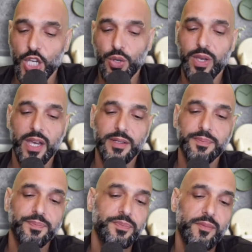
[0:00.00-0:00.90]
You
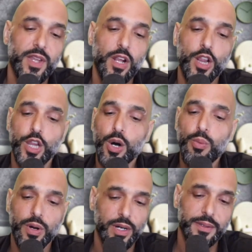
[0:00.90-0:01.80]
can
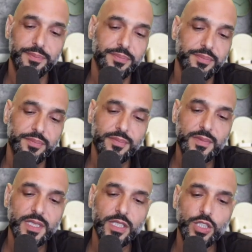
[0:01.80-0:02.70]
lower
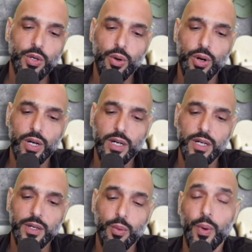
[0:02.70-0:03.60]
your
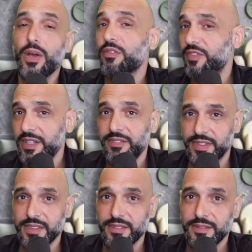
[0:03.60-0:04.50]
way of
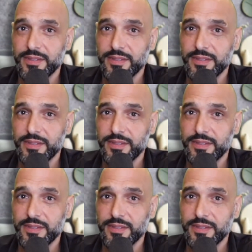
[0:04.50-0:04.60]
living,